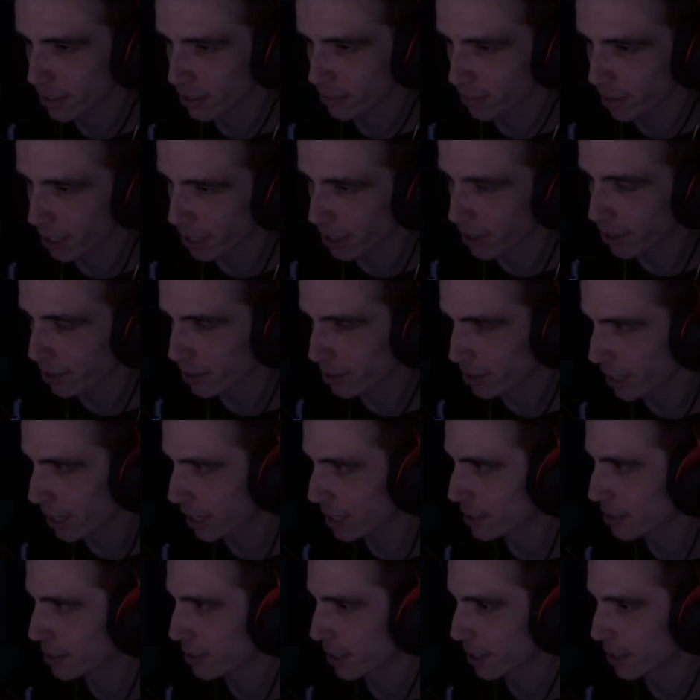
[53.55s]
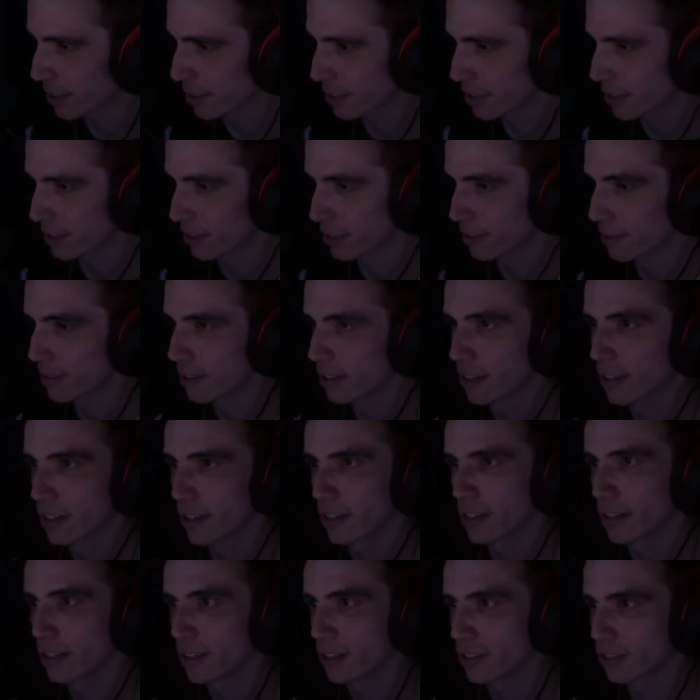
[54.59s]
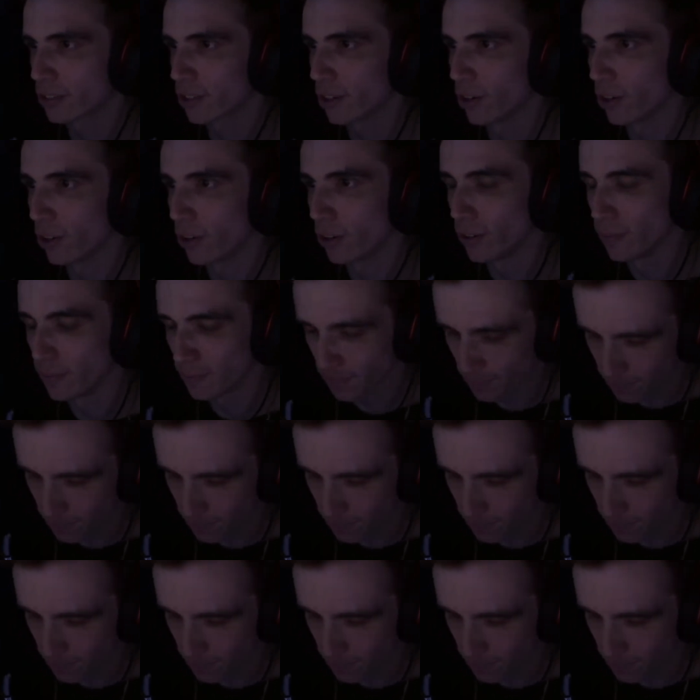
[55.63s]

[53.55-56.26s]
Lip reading: Mike hauls ass on that thing, so